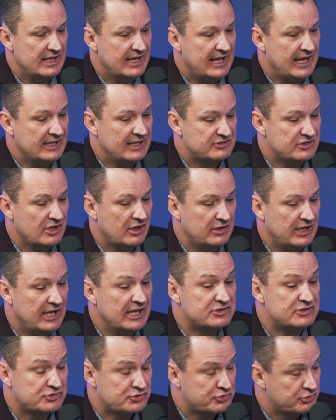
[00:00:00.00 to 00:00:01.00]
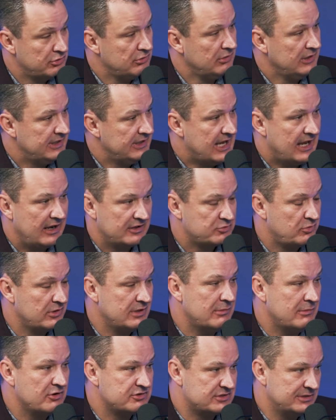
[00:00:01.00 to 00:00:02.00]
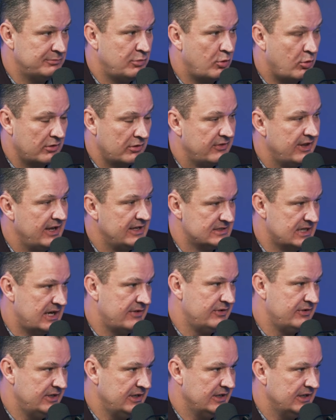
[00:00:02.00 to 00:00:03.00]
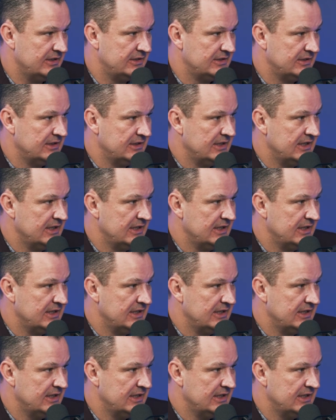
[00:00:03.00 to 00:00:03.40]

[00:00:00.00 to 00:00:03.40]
It's truly, Dallas, one of the most important things I ever did